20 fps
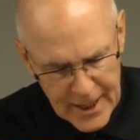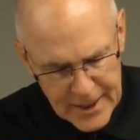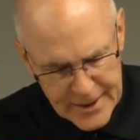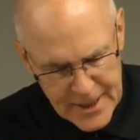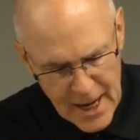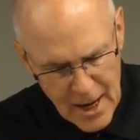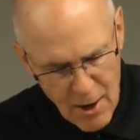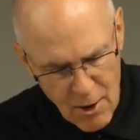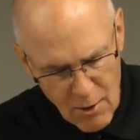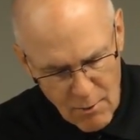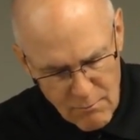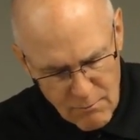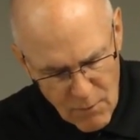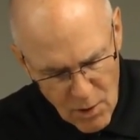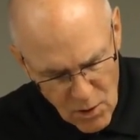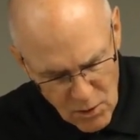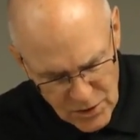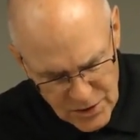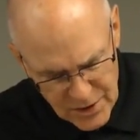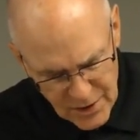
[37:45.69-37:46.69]
Now,
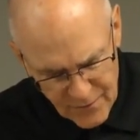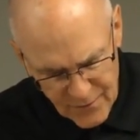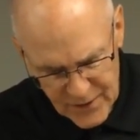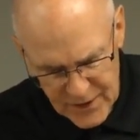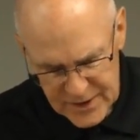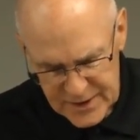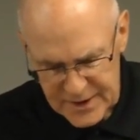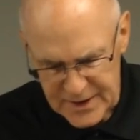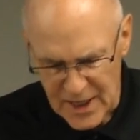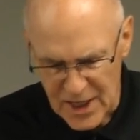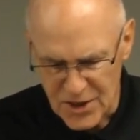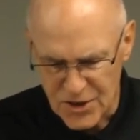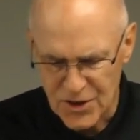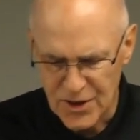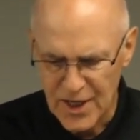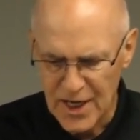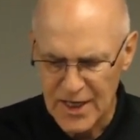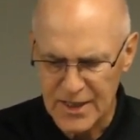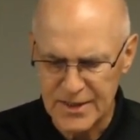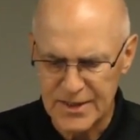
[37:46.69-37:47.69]
most of this
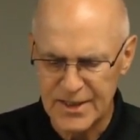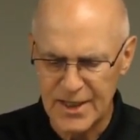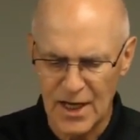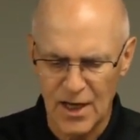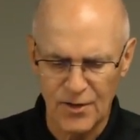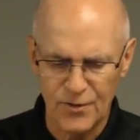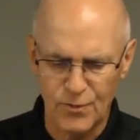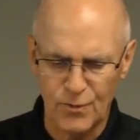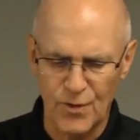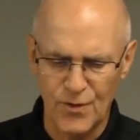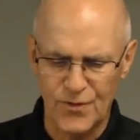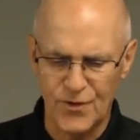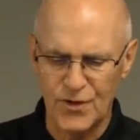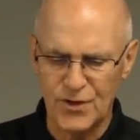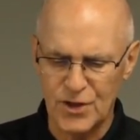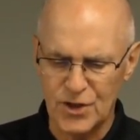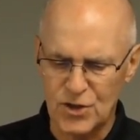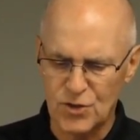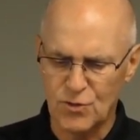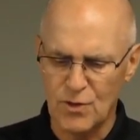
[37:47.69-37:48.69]
session has dealt with the
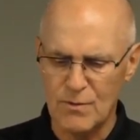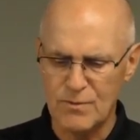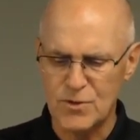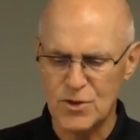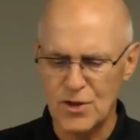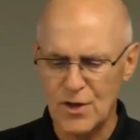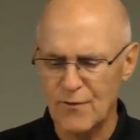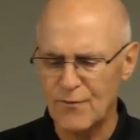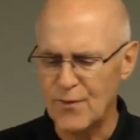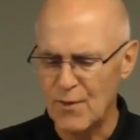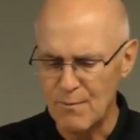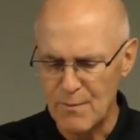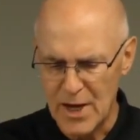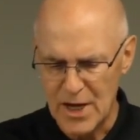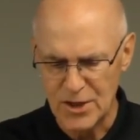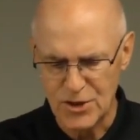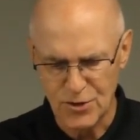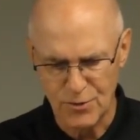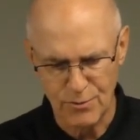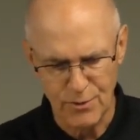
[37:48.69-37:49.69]
description of the
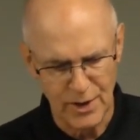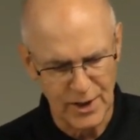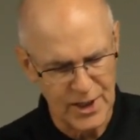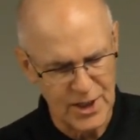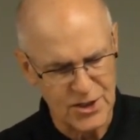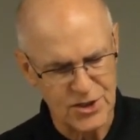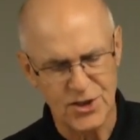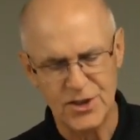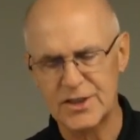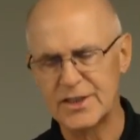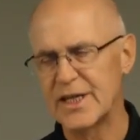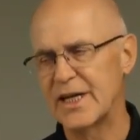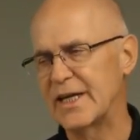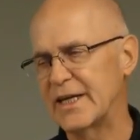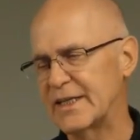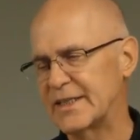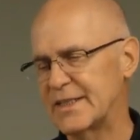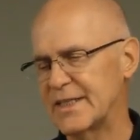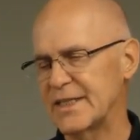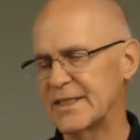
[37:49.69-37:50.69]
major religions that
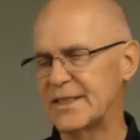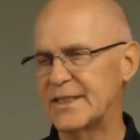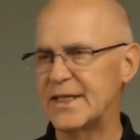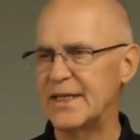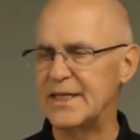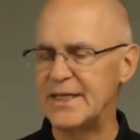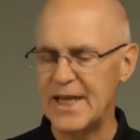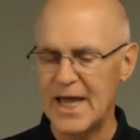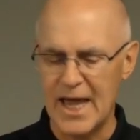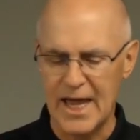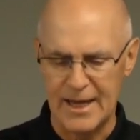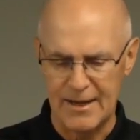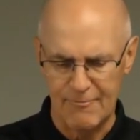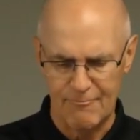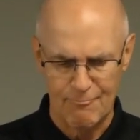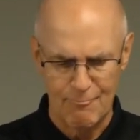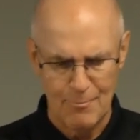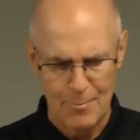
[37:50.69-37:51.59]
exist today.